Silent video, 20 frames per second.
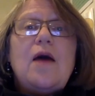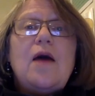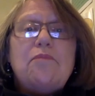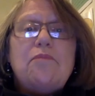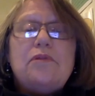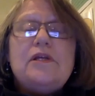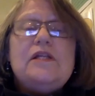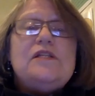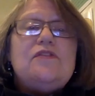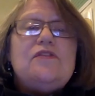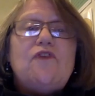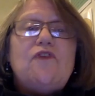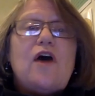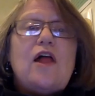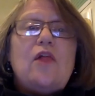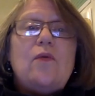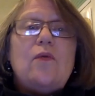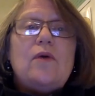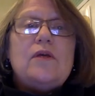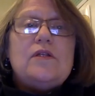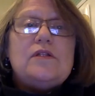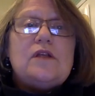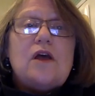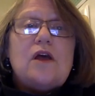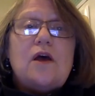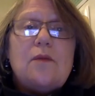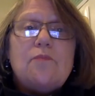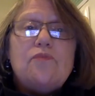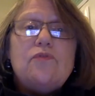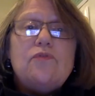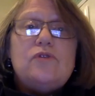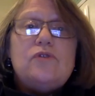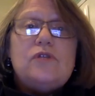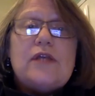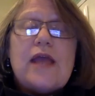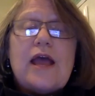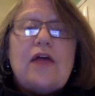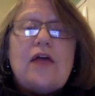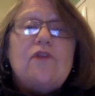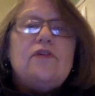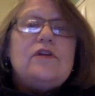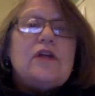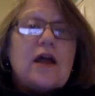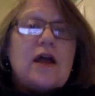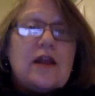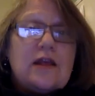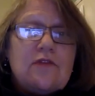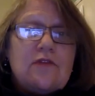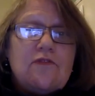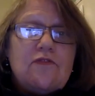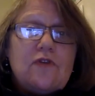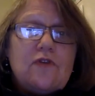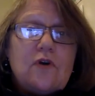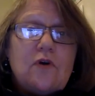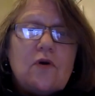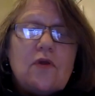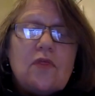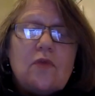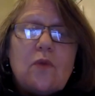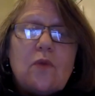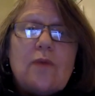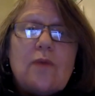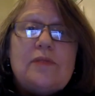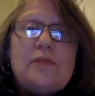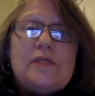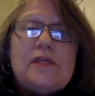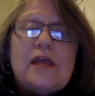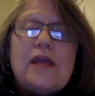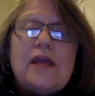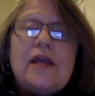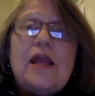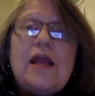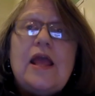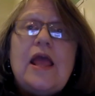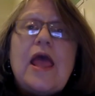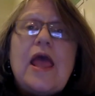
Please follow us, brucegallery.info on the website.